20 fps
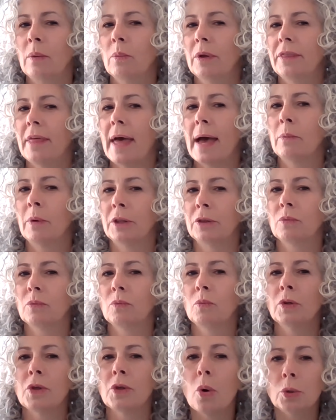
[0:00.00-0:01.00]
like with that, with
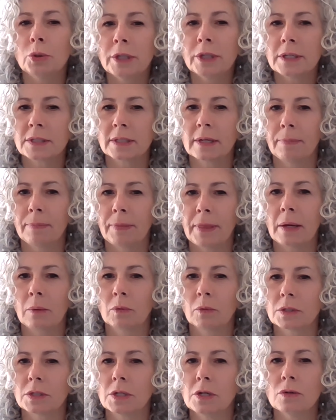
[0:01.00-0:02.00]
withholding something
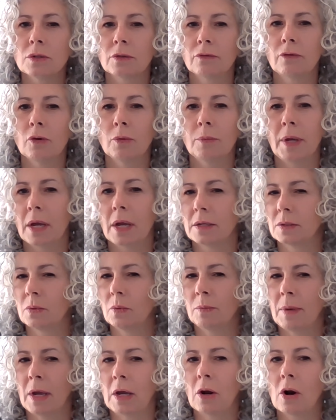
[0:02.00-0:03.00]
was useful because it
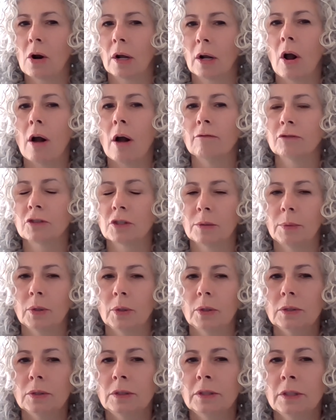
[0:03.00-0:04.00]
would make her
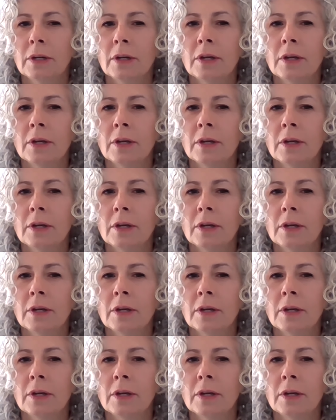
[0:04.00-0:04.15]
uncomfortable.